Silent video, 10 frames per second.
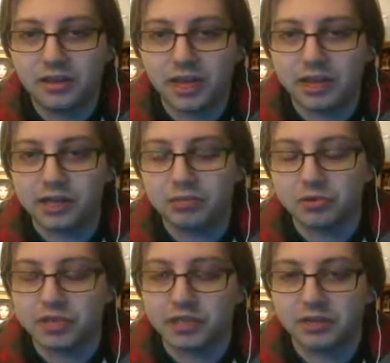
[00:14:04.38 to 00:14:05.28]
any
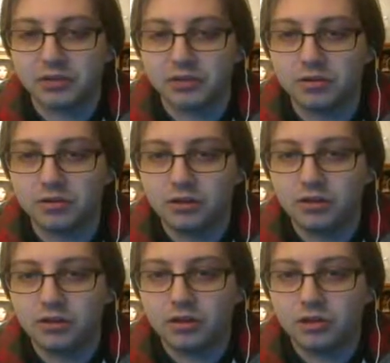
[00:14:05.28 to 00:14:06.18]
particular
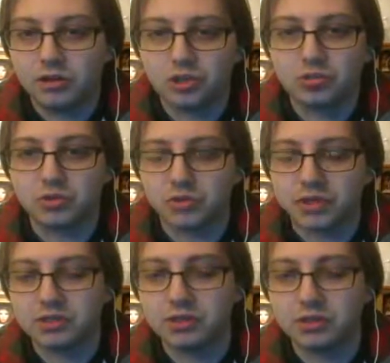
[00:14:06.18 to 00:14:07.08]
shows or
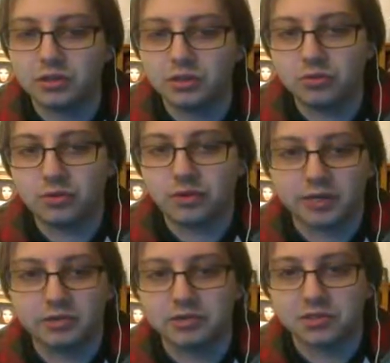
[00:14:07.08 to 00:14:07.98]
wrestling you would like
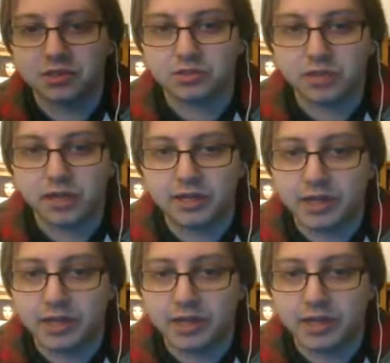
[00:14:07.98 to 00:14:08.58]
to discuss, Rad?